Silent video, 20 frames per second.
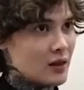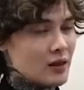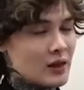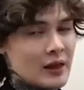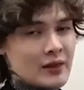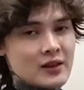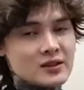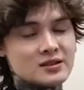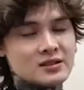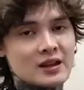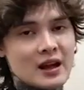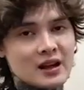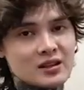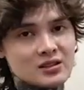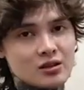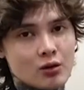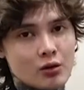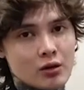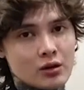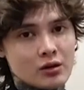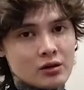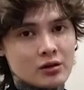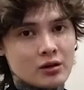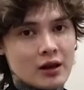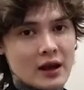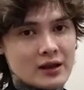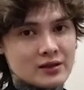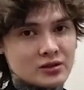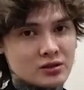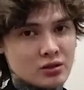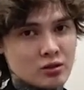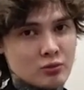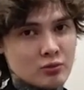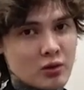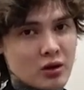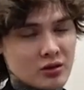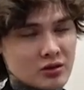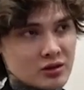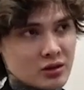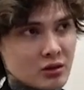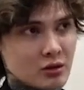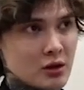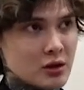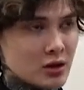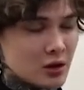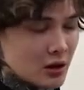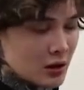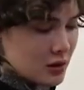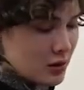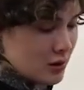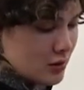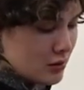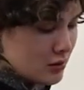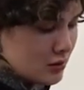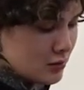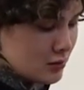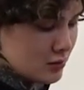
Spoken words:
then this next chord has 2 parts to it. You're going to